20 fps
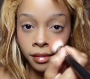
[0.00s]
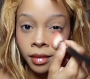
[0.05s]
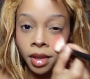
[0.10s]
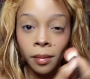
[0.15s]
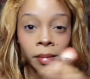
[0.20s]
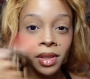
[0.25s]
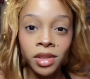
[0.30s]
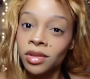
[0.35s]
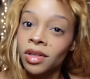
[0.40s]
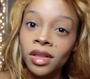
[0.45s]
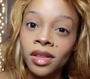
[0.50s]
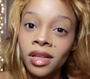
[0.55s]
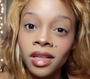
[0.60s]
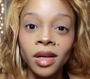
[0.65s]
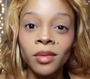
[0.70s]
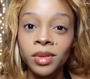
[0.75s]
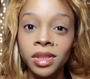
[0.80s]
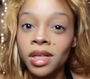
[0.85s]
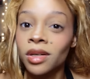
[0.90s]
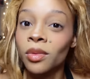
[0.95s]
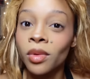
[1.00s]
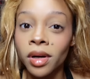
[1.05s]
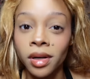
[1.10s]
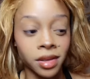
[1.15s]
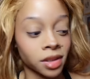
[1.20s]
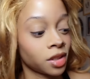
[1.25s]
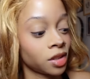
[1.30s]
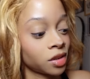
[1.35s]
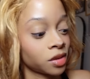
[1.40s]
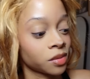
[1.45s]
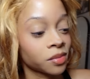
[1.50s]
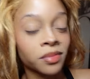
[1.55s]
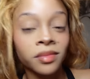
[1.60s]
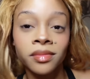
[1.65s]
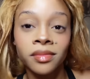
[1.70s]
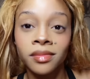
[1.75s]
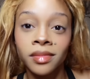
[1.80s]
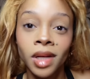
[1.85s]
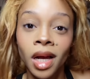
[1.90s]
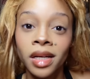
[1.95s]
I bet you didn't think that was gonna work, did you?
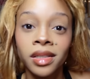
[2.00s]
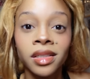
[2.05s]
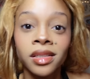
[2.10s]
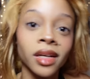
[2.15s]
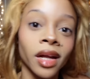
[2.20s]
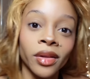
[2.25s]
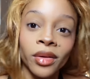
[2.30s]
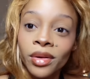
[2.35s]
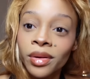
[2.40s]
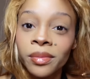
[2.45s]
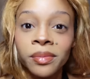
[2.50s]
I did not.